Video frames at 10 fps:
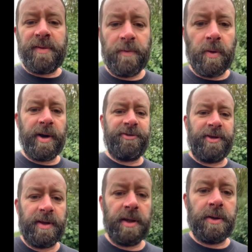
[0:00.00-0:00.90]
What is it that
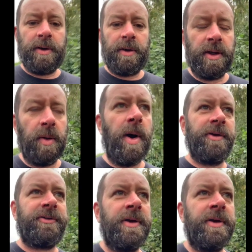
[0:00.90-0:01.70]
you want,